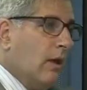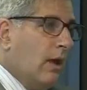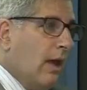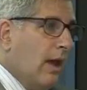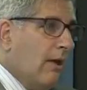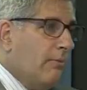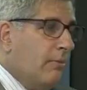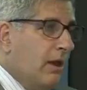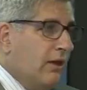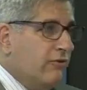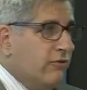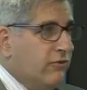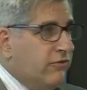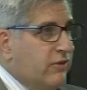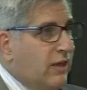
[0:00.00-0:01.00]
how
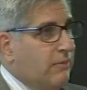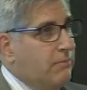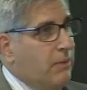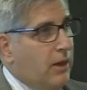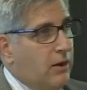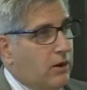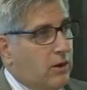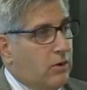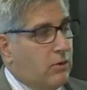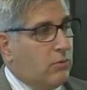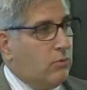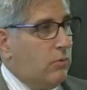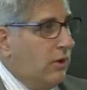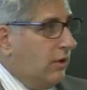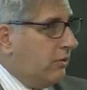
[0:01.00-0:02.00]
patients get better
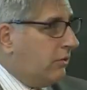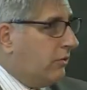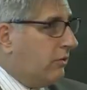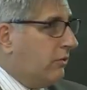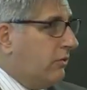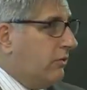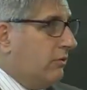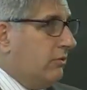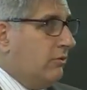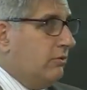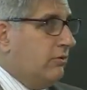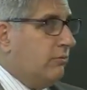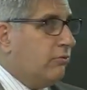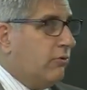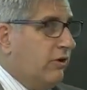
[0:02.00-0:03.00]
with
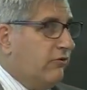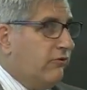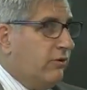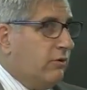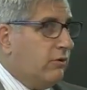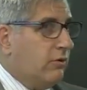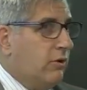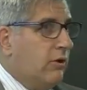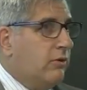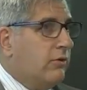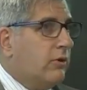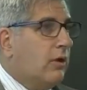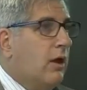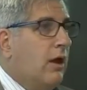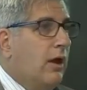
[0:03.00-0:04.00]
depression or other
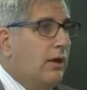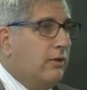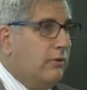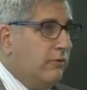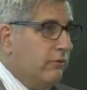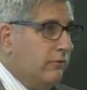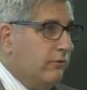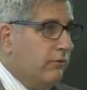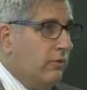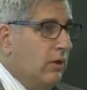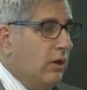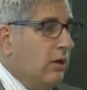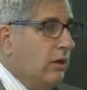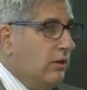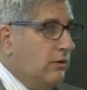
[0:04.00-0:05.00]
kind of
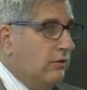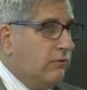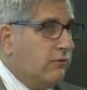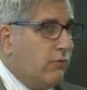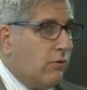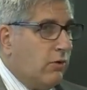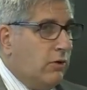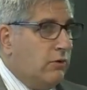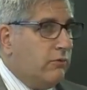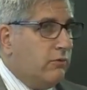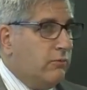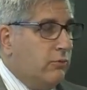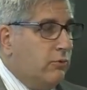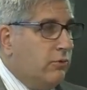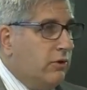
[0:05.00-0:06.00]
dysphorias or
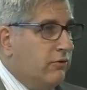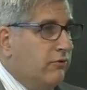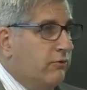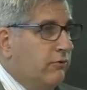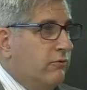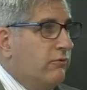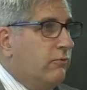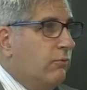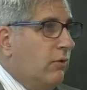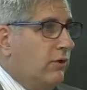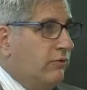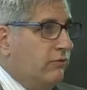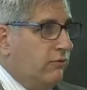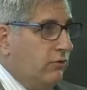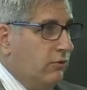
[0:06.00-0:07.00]
mood issues
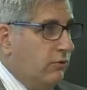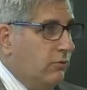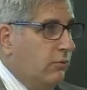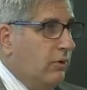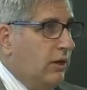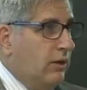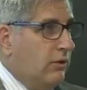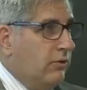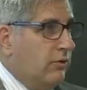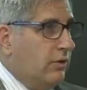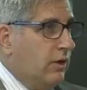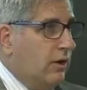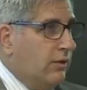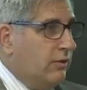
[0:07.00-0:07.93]
once you heal the gut.